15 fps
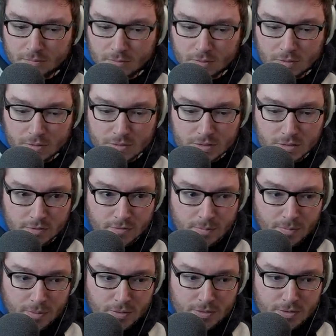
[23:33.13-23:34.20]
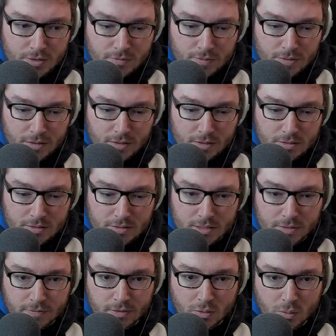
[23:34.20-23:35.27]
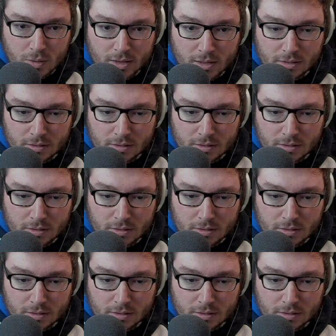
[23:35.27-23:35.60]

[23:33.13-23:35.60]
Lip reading: There's another boss over here. Let's give it a whack.